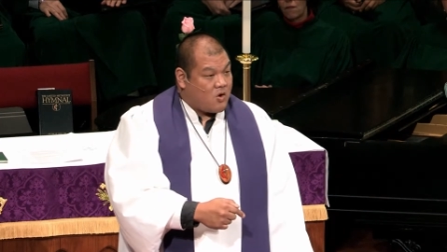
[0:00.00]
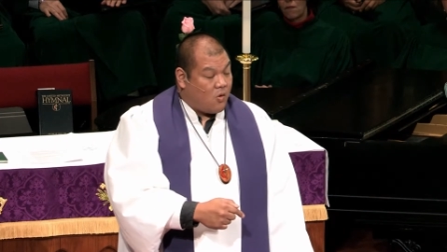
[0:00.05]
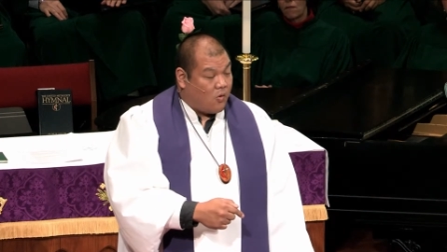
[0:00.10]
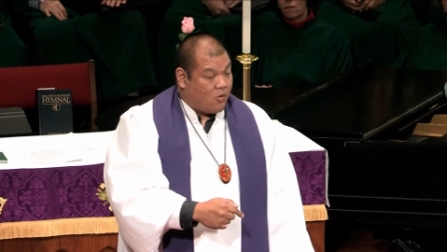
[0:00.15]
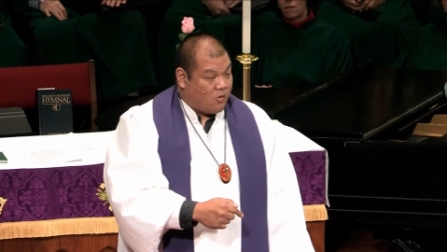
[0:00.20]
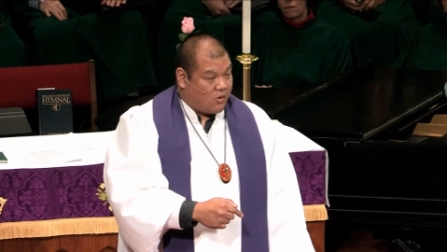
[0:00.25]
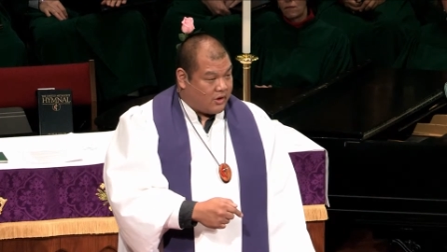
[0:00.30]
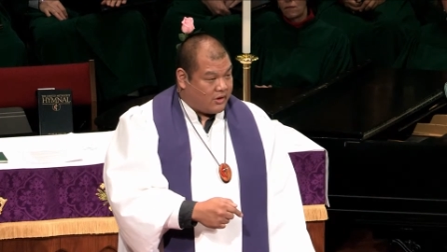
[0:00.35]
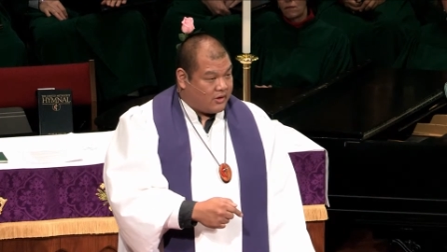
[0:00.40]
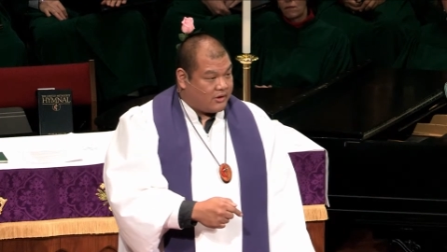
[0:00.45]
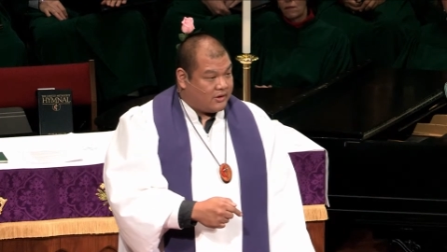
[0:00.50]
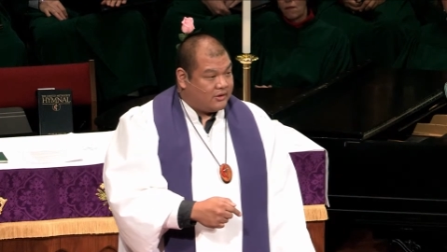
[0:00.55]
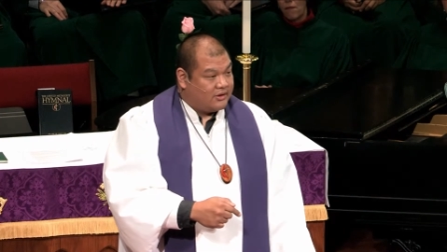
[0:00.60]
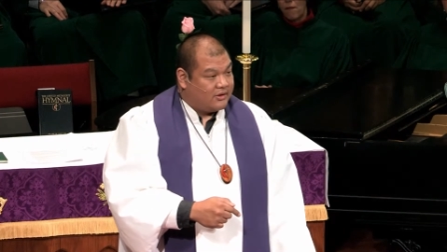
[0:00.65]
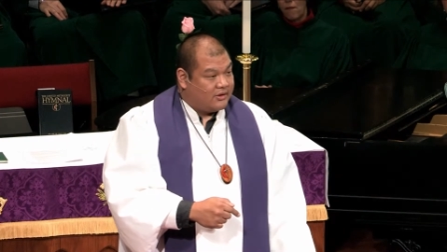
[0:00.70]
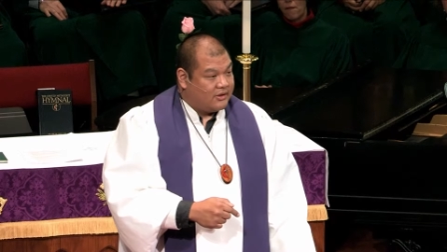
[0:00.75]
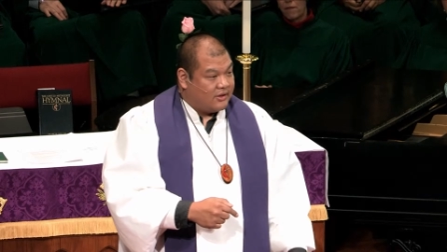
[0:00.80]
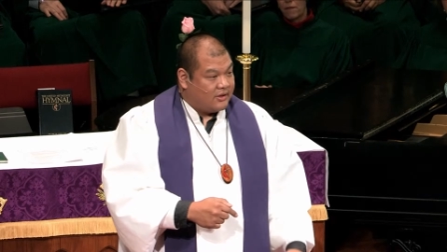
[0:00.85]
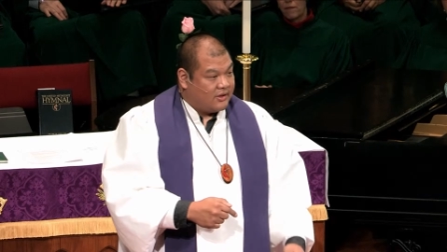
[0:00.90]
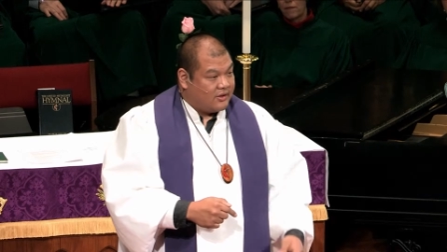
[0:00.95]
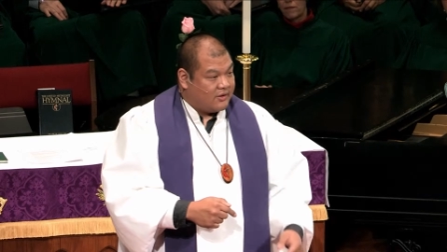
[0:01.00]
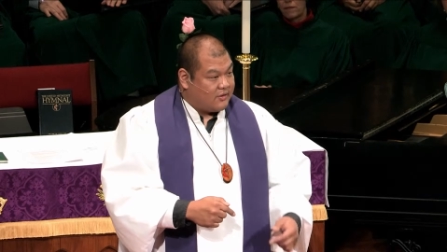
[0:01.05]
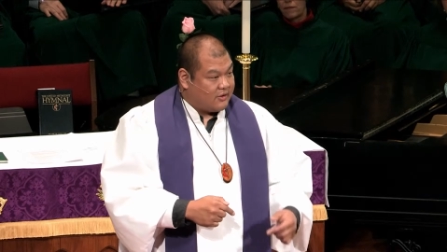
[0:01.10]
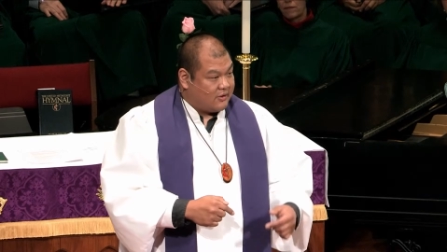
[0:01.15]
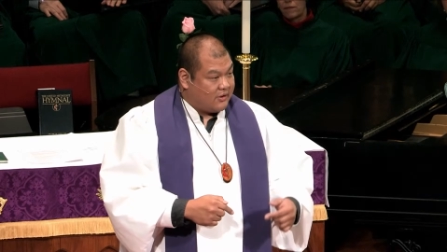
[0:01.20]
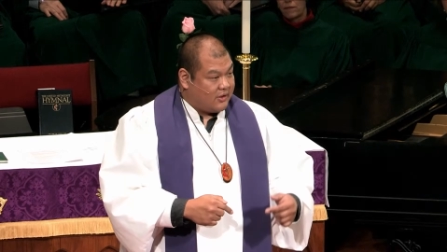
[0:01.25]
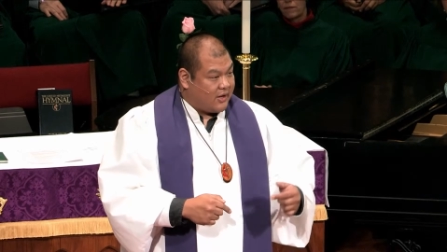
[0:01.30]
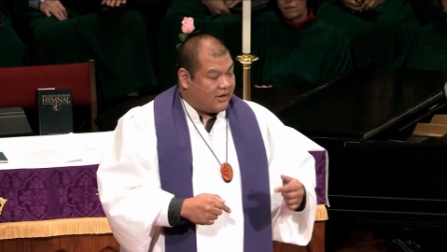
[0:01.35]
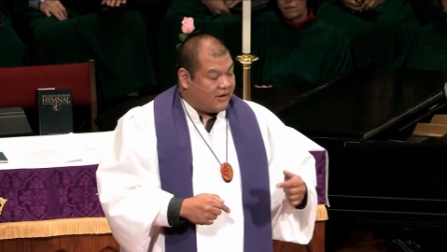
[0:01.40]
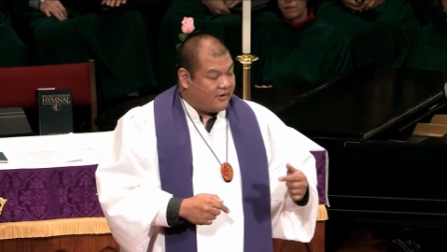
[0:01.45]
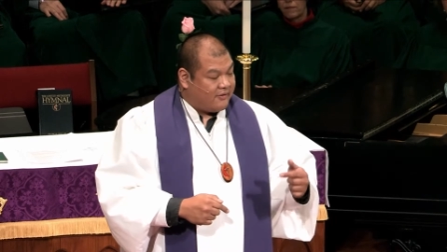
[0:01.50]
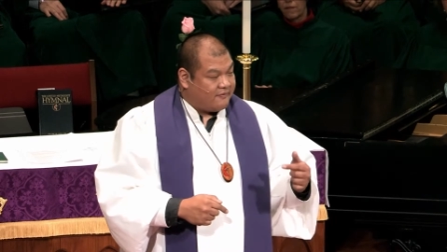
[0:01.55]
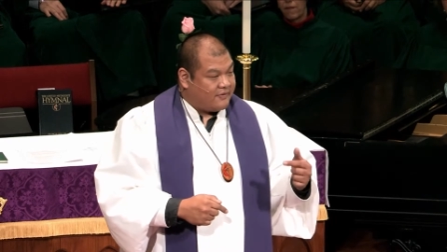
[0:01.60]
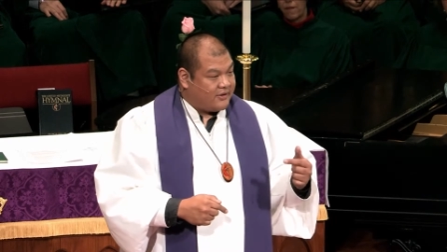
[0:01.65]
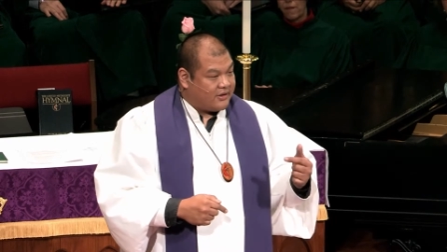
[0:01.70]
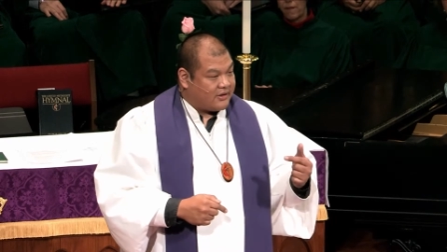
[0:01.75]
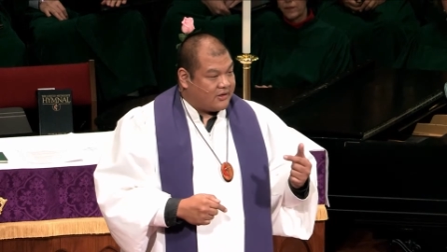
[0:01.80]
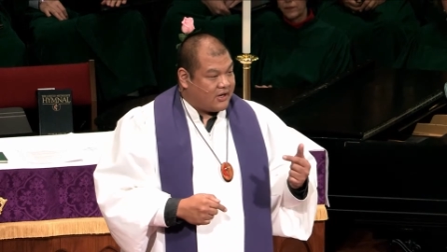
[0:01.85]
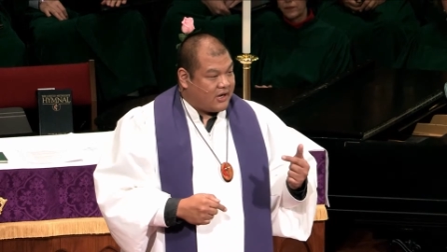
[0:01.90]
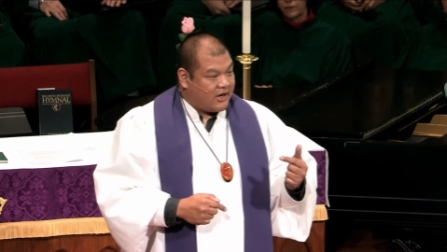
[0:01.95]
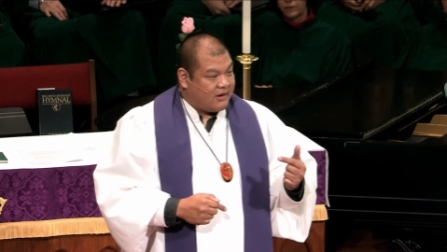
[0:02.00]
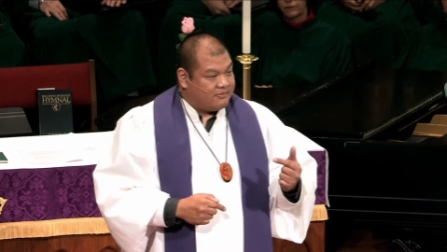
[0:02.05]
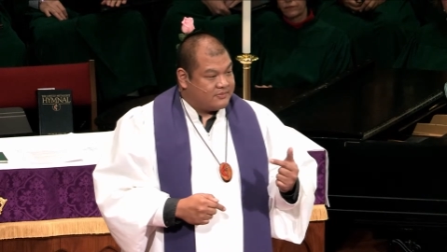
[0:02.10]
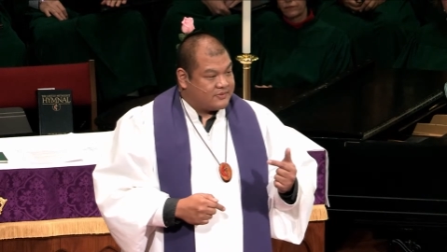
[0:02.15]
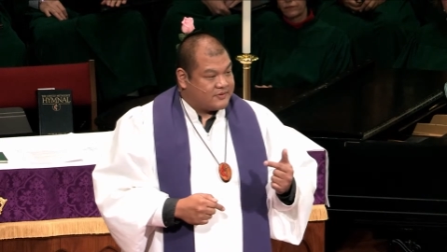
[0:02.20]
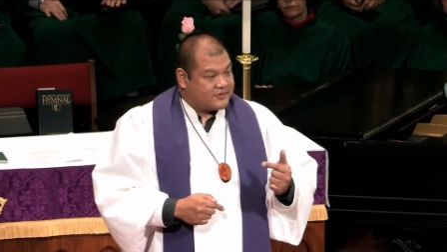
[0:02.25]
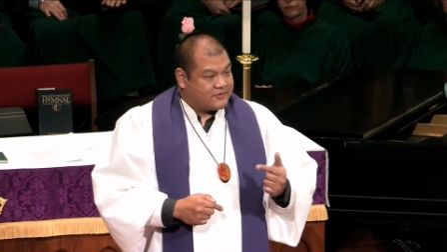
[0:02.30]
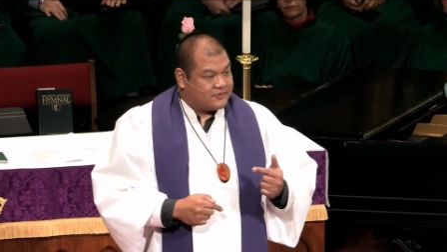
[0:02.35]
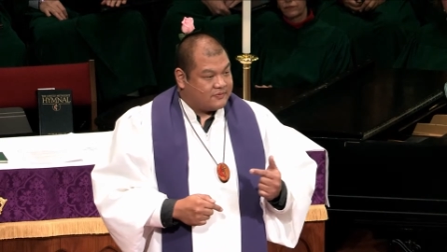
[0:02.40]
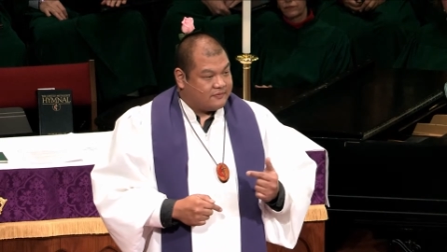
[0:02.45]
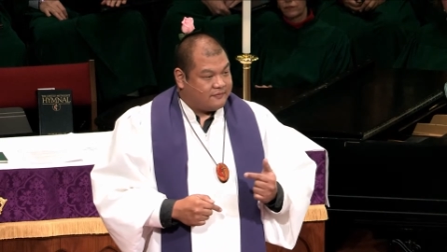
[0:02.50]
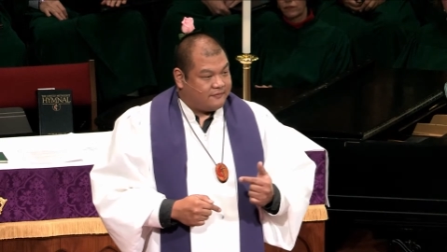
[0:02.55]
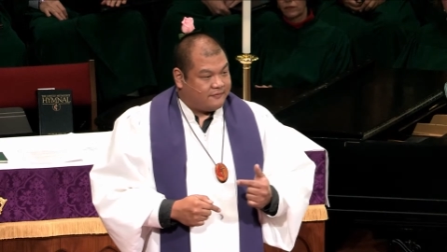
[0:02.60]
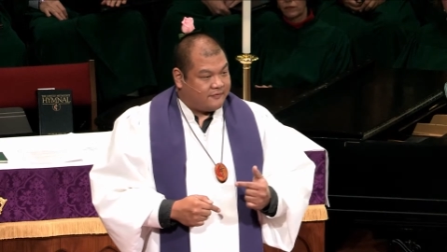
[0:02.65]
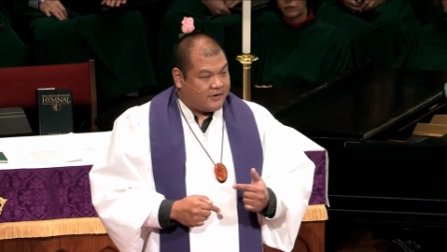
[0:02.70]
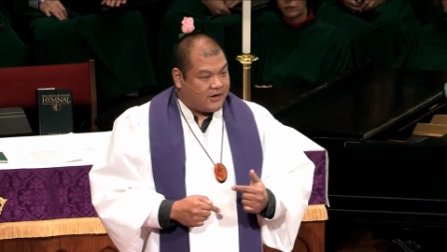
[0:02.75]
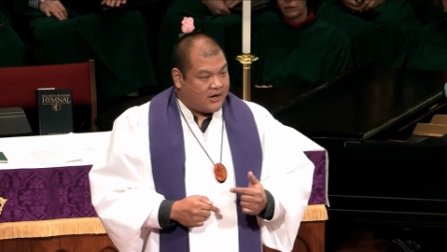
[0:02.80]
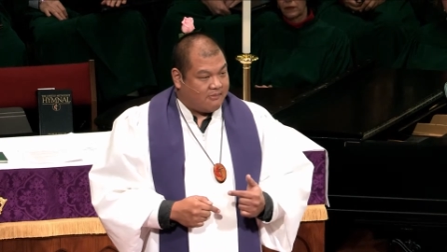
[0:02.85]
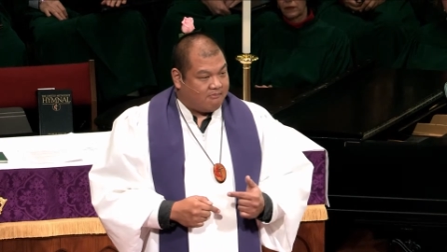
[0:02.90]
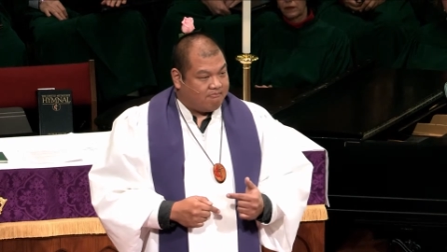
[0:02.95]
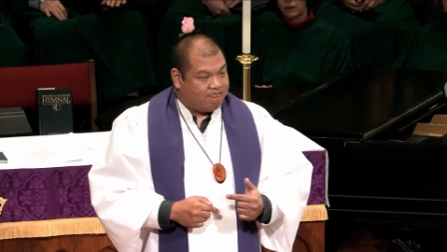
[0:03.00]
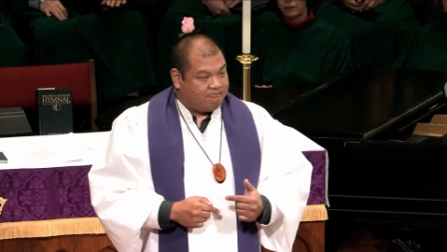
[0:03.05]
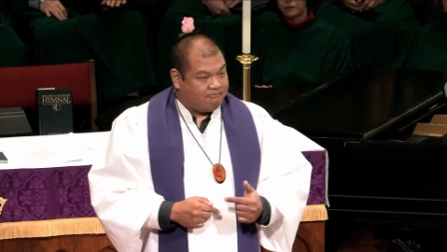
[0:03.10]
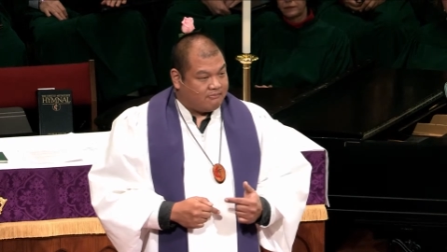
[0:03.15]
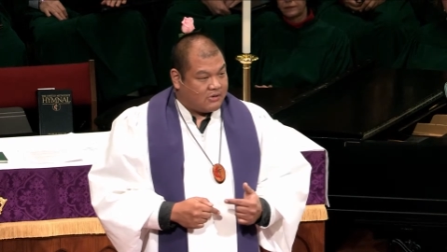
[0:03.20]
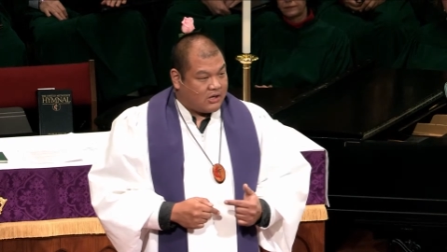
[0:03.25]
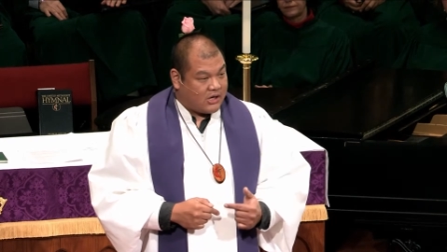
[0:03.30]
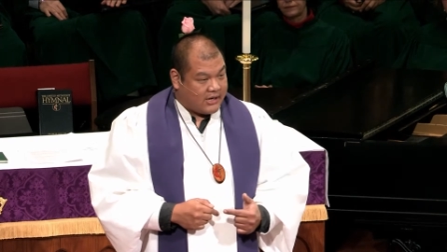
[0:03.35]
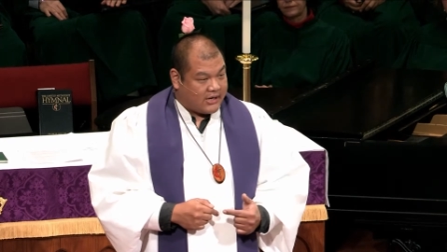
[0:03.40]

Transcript: or the love that comes from